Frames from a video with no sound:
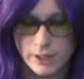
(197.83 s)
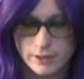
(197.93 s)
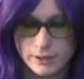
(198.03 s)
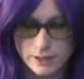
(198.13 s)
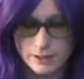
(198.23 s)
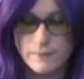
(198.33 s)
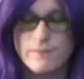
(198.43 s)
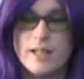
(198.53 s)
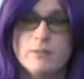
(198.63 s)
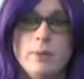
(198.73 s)
it doesn't
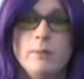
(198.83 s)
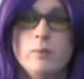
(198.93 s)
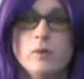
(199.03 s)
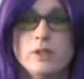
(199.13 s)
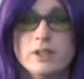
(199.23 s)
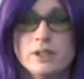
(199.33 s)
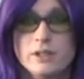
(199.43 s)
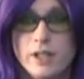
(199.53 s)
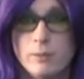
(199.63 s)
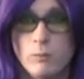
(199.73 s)
affect people in the
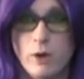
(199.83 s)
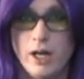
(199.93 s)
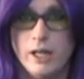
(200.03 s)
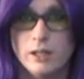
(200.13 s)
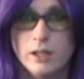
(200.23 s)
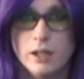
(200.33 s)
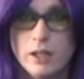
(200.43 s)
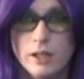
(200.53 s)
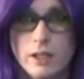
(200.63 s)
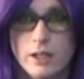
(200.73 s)
same way.
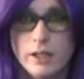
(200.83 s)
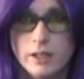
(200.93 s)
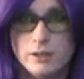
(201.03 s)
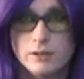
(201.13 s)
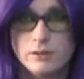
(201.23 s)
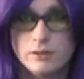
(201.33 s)
It